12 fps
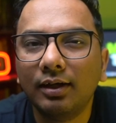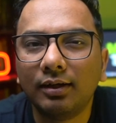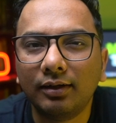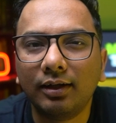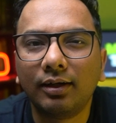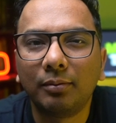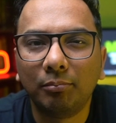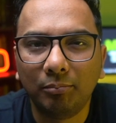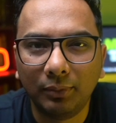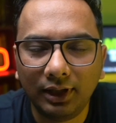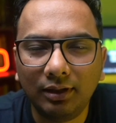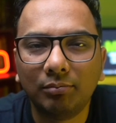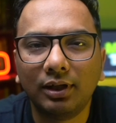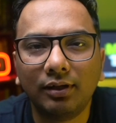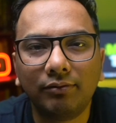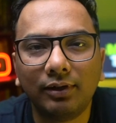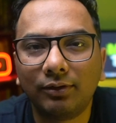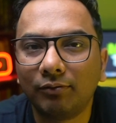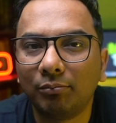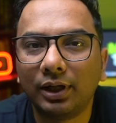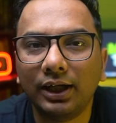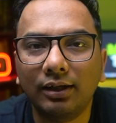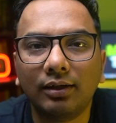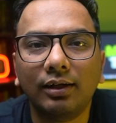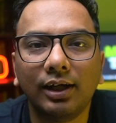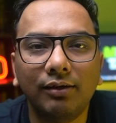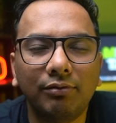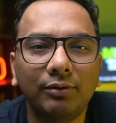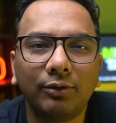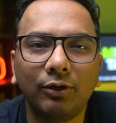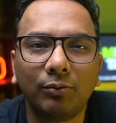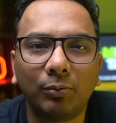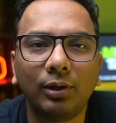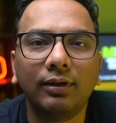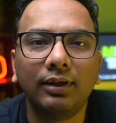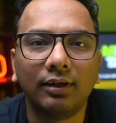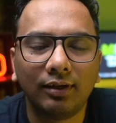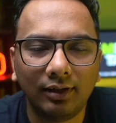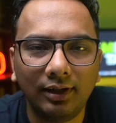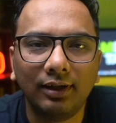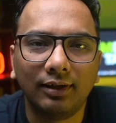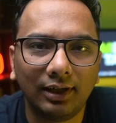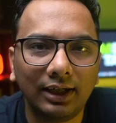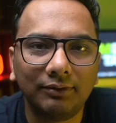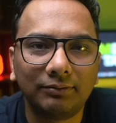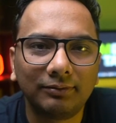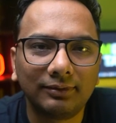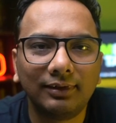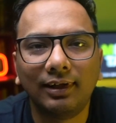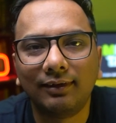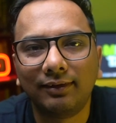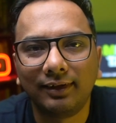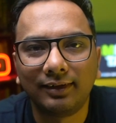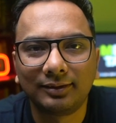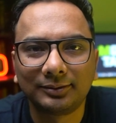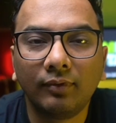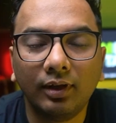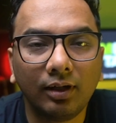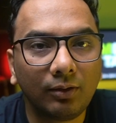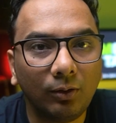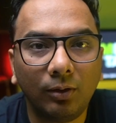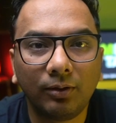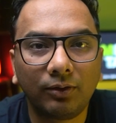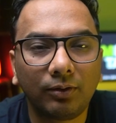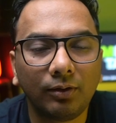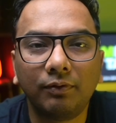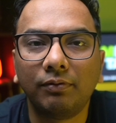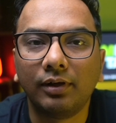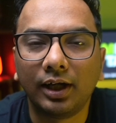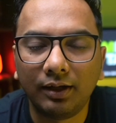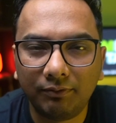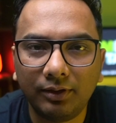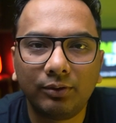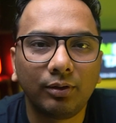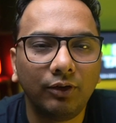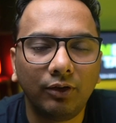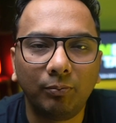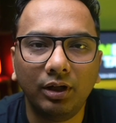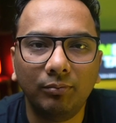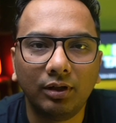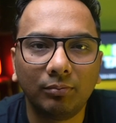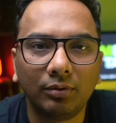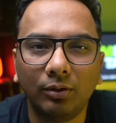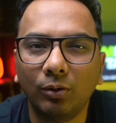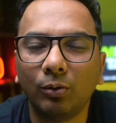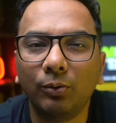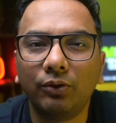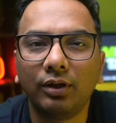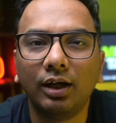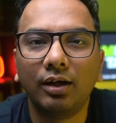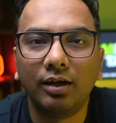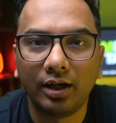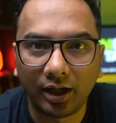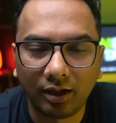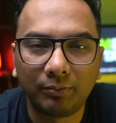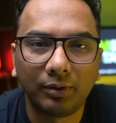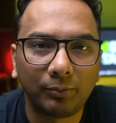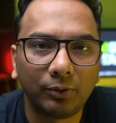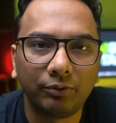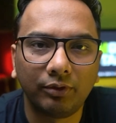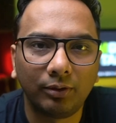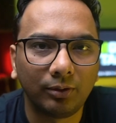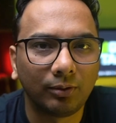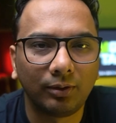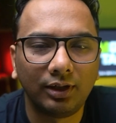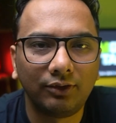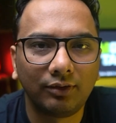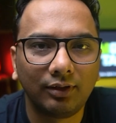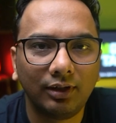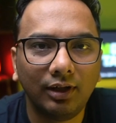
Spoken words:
There are many benefits of buying a life insurance policy early in life. Let's see. The cost of life insurance premium grows in direct proportion to your age.